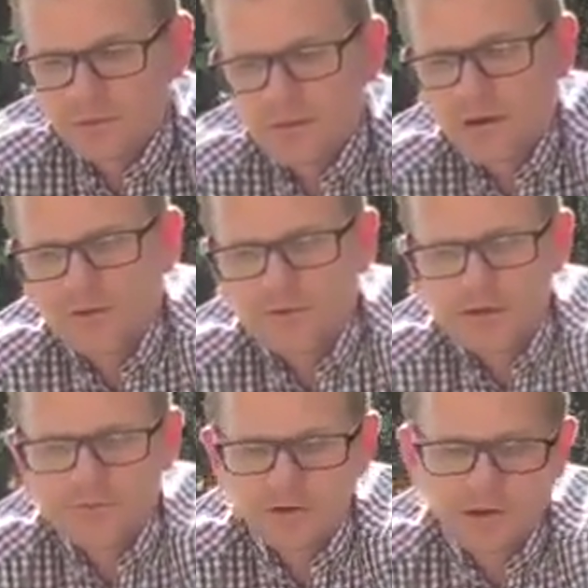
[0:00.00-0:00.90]
And I've
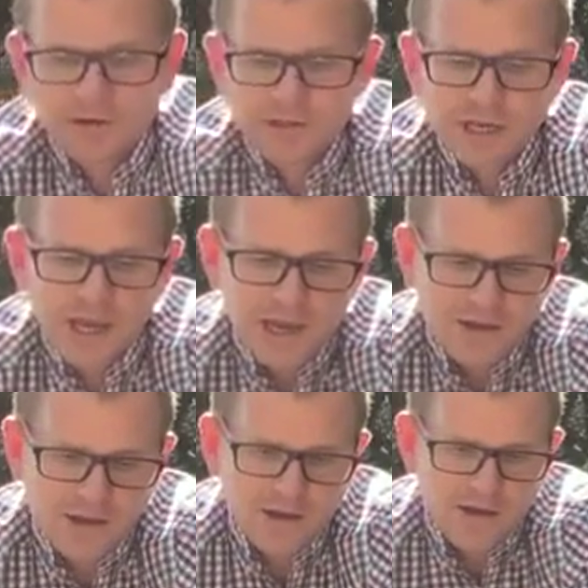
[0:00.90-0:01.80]
got a few others here.
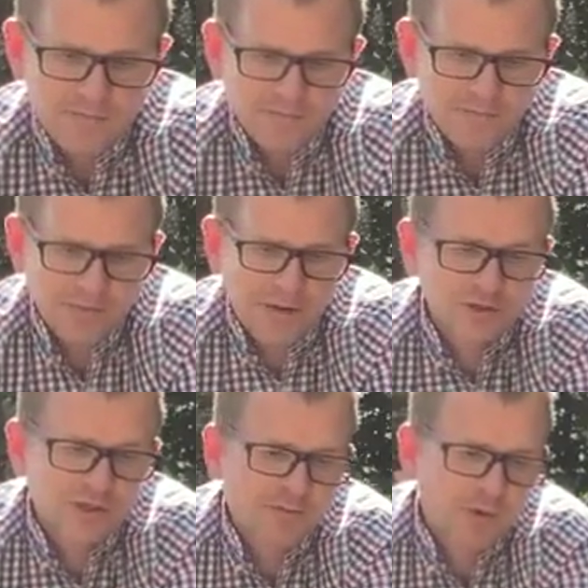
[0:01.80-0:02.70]
The
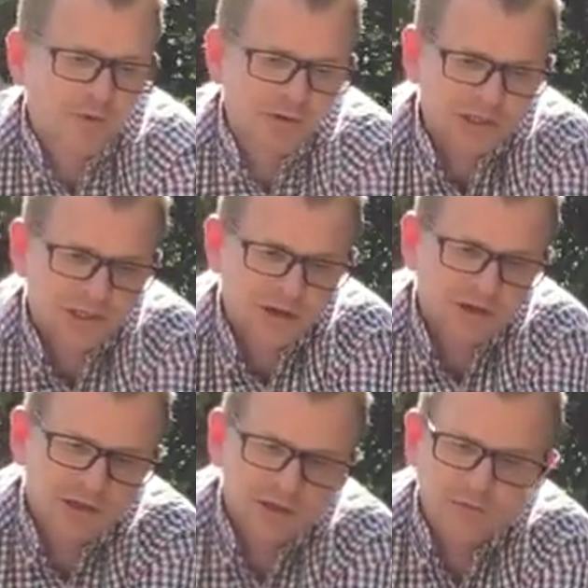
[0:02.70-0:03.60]
most important, I
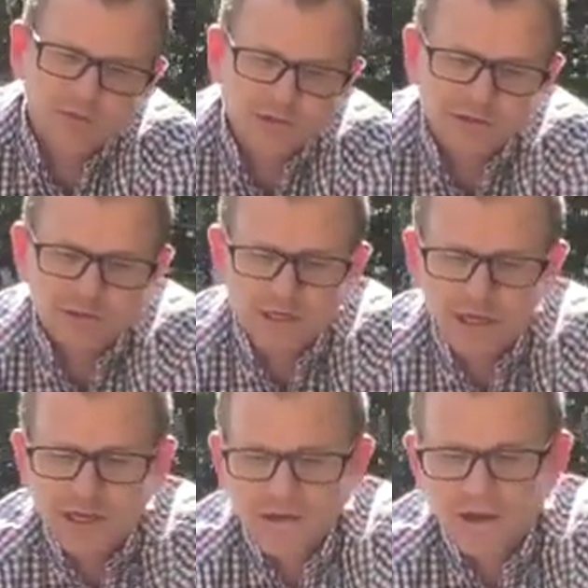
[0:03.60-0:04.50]
think, was the
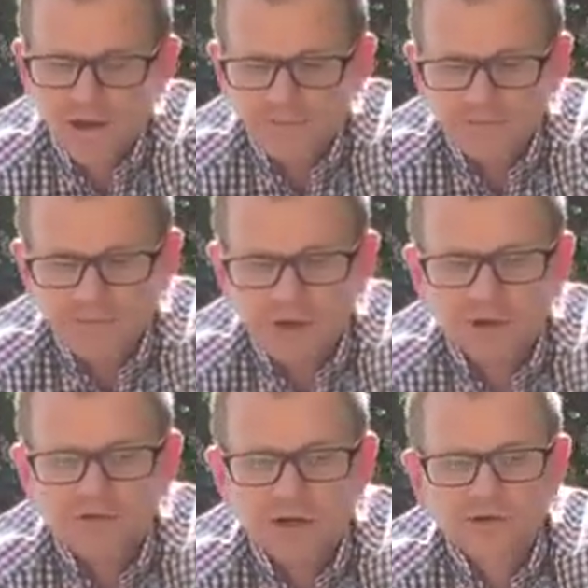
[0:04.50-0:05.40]

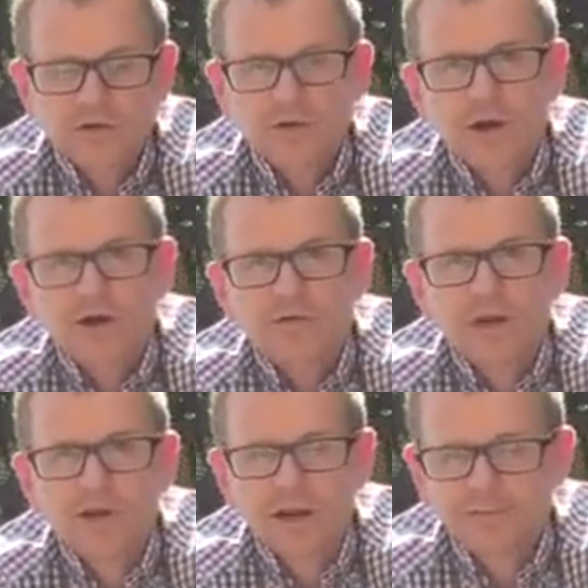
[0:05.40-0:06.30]
Hydrangea
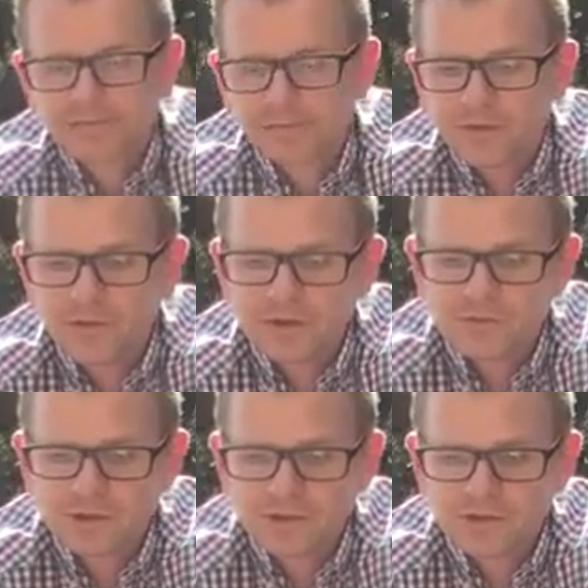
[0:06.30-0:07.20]
quercifolia, which
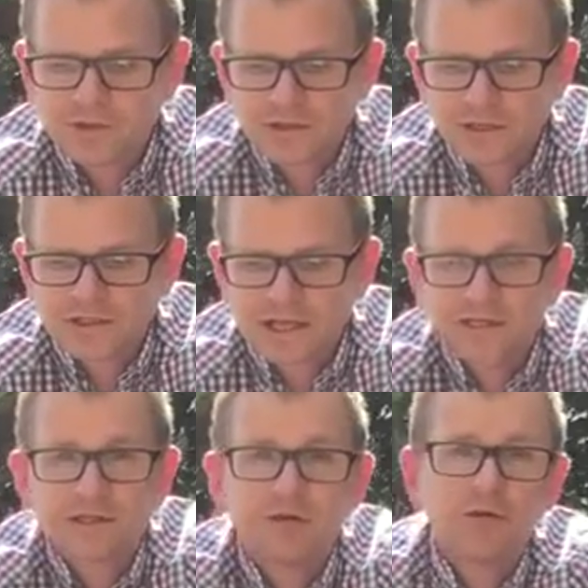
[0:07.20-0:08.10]
was a
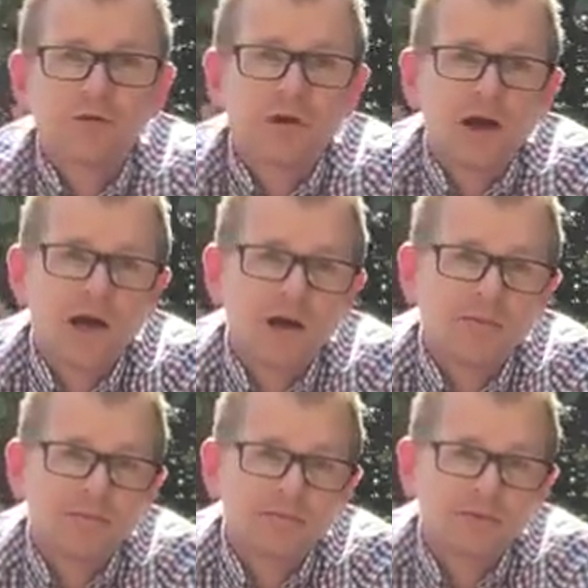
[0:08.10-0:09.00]
sentinel
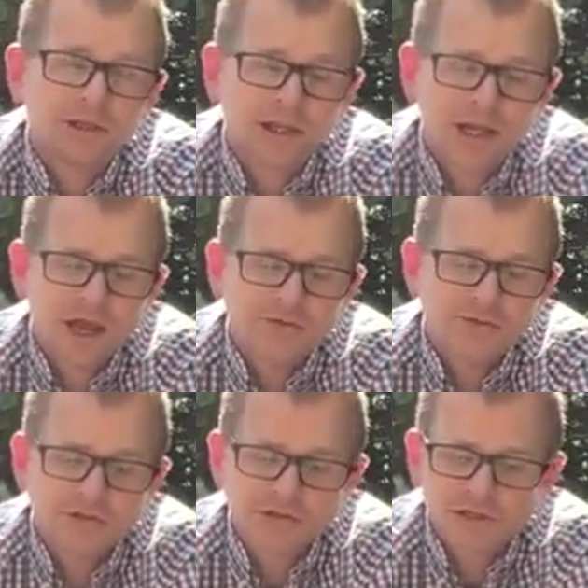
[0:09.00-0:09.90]
to the
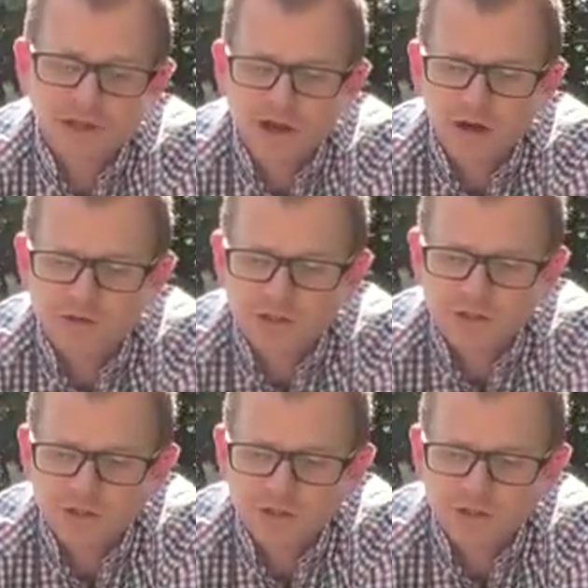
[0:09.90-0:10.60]
entrance to the garden.